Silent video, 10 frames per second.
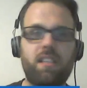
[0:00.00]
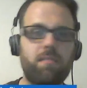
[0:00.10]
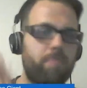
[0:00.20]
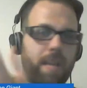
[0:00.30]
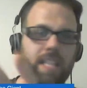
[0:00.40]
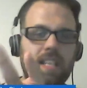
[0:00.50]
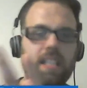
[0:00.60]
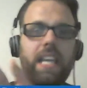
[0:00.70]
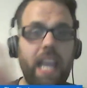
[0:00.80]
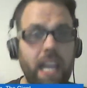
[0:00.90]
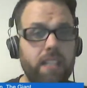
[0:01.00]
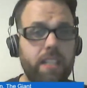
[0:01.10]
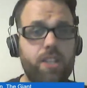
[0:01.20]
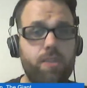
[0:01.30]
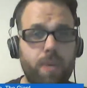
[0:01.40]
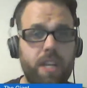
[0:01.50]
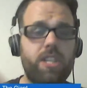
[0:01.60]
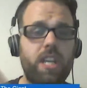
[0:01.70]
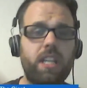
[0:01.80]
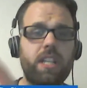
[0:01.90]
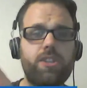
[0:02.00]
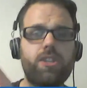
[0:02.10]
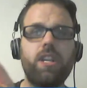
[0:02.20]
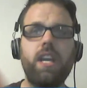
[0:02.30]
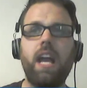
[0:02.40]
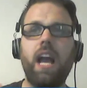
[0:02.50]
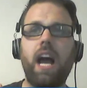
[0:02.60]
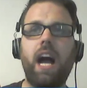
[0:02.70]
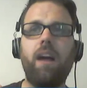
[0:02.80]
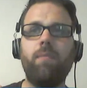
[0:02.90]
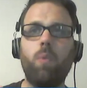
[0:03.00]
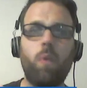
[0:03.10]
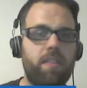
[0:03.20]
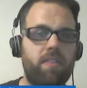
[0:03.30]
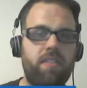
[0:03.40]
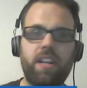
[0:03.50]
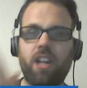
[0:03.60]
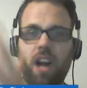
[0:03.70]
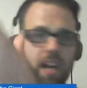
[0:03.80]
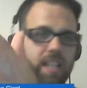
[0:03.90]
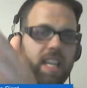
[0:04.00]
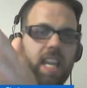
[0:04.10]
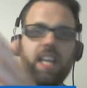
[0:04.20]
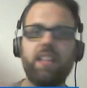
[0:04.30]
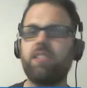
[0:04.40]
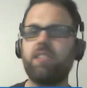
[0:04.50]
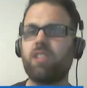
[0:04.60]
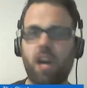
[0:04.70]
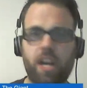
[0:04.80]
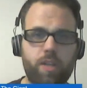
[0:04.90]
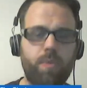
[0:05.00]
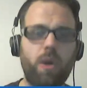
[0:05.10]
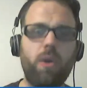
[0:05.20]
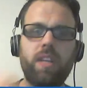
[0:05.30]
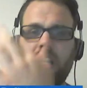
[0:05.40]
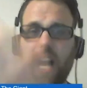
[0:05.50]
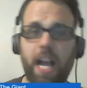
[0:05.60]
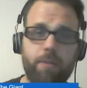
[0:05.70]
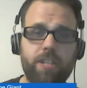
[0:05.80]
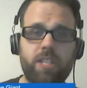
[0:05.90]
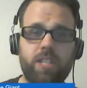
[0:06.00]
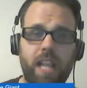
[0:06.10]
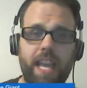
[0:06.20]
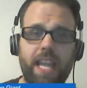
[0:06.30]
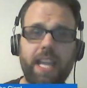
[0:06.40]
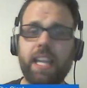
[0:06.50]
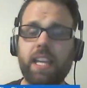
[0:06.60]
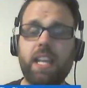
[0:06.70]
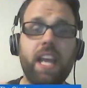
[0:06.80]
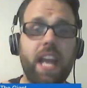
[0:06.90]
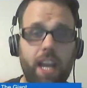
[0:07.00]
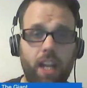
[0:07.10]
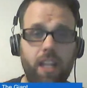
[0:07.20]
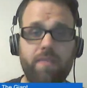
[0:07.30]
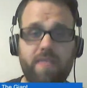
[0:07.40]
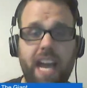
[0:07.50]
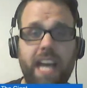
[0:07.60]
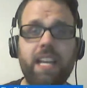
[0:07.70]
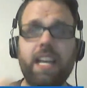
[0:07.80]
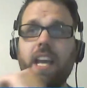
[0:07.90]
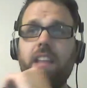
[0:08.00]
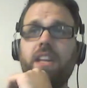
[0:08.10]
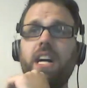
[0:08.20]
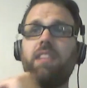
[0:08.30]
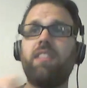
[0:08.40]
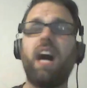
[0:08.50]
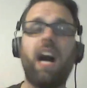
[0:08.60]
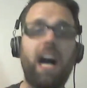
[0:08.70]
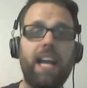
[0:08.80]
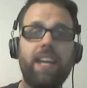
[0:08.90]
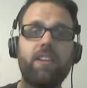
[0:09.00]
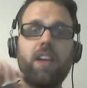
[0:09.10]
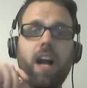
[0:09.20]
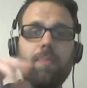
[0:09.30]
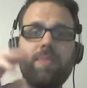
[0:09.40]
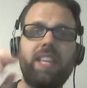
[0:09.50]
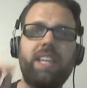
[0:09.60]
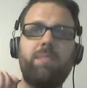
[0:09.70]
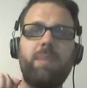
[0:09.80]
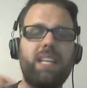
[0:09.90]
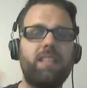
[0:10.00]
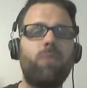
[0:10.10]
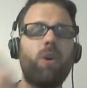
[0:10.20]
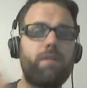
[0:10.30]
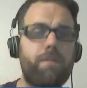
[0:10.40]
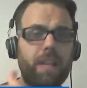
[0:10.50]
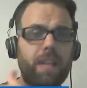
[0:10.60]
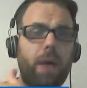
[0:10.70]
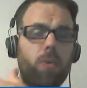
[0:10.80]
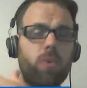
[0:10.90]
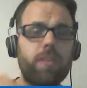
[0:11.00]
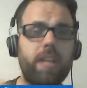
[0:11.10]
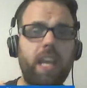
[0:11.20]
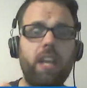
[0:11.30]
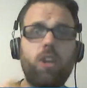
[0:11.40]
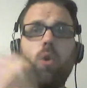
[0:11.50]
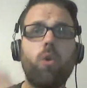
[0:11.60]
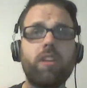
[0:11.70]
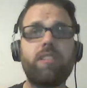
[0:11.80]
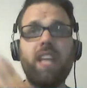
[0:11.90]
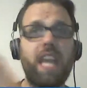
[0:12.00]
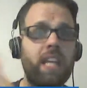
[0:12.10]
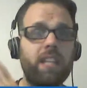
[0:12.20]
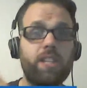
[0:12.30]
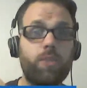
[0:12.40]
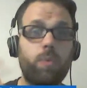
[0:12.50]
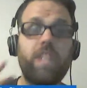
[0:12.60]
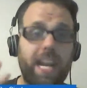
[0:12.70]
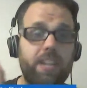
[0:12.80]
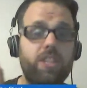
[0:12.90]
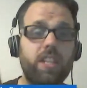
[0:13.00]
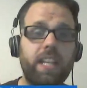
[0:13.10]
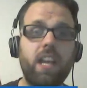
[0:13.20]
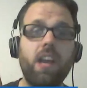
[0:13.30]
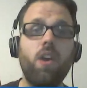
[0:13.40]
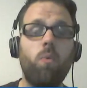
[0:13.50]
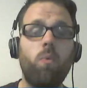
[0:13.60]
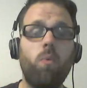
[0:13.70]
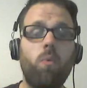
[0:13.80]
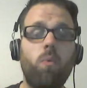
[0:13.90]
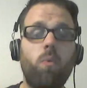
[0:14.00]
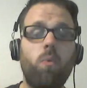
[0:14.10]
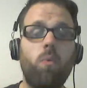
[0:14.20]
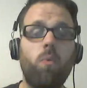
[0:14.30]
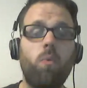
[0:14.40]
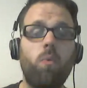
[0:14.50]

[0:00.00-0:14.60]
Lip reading: basically English, British English, with the Cockney and the Scottish brogue and the Irish slang and all of that. The higher ups, they speak the more flowery court English, which actually was French.